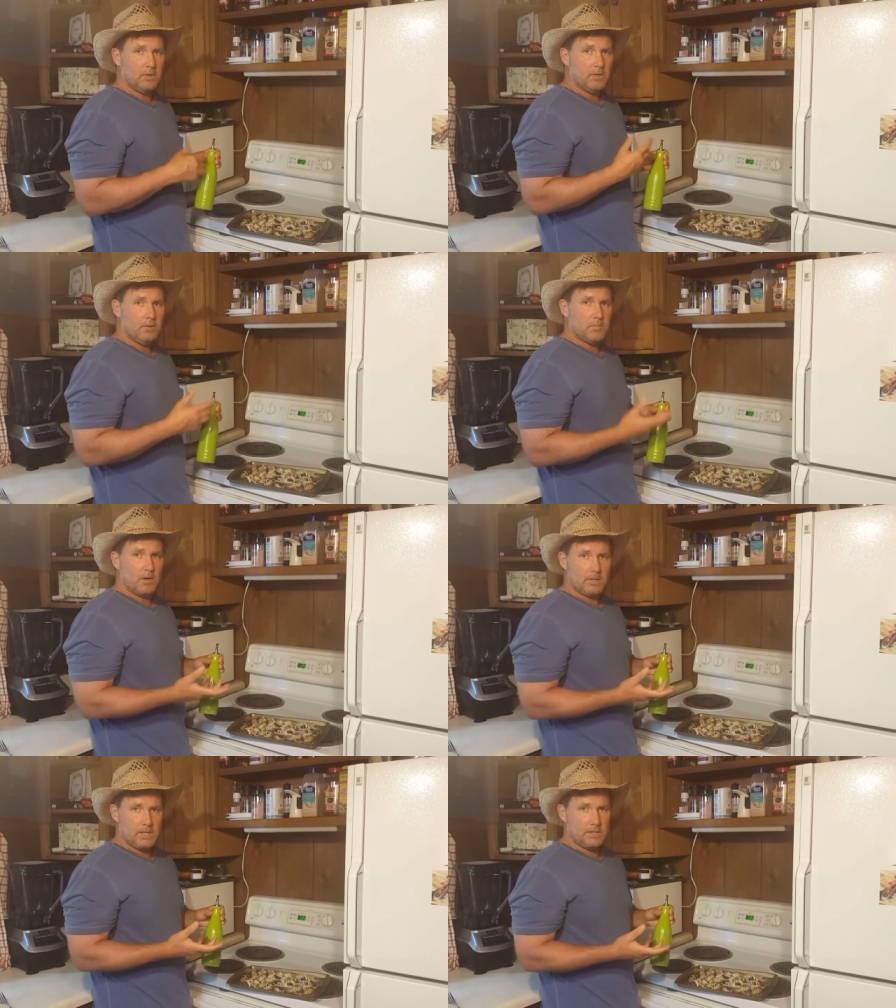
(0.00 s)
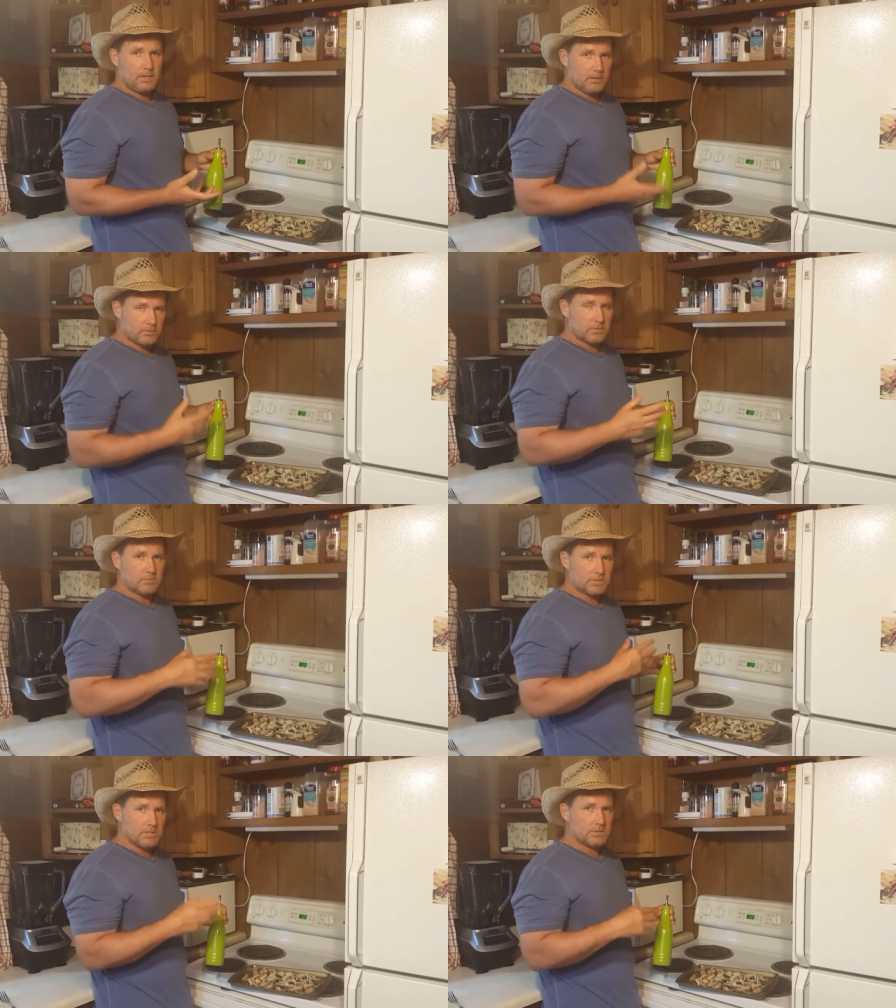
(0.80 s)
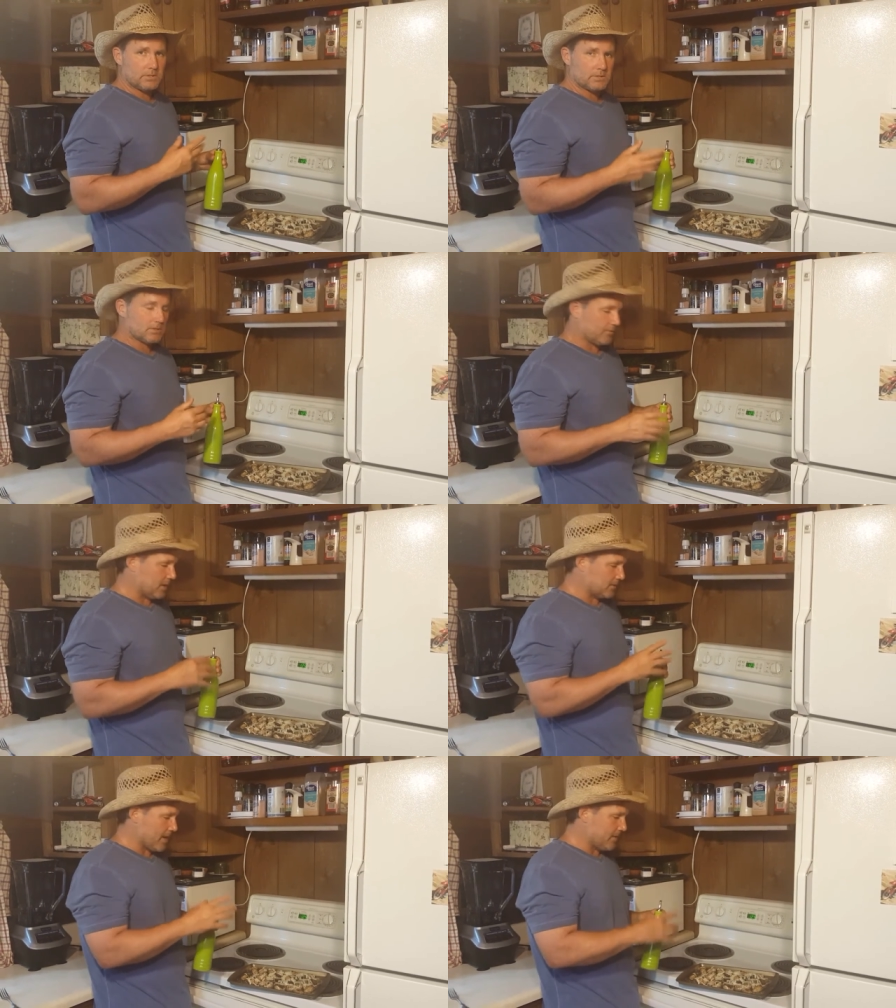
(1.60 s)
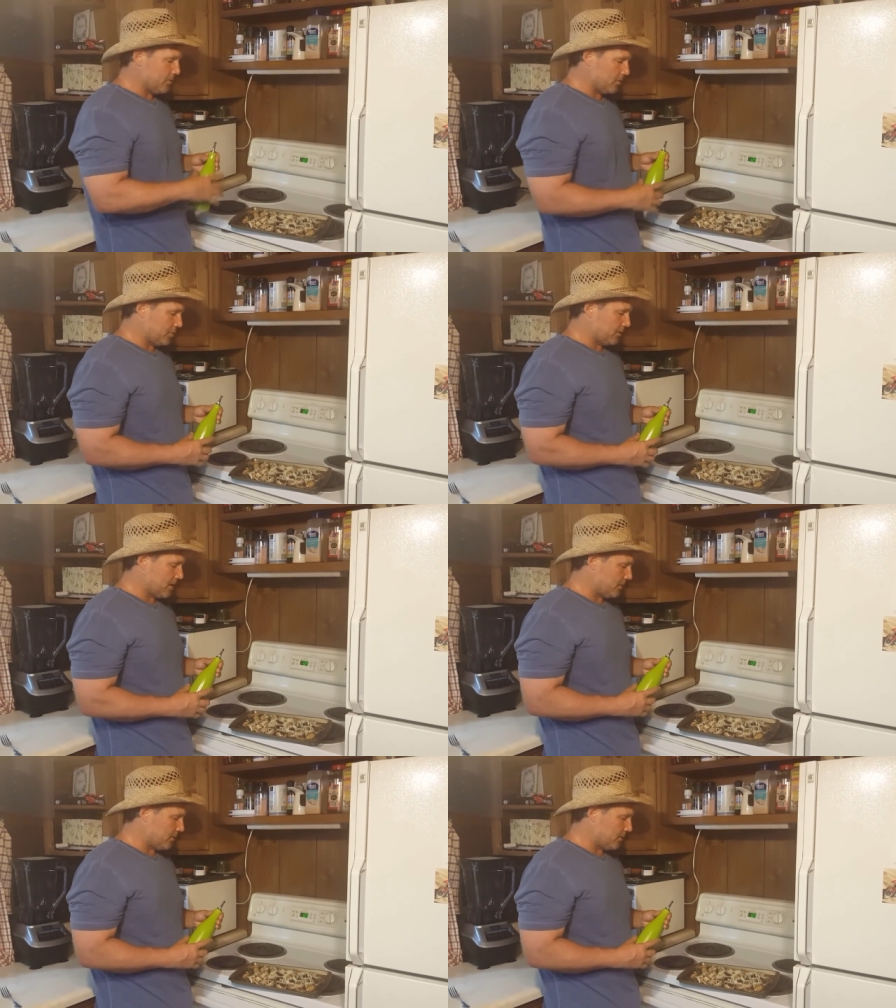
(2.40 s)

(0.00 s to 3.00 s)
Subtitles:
been marinated in some seasonings and stuff like that, you could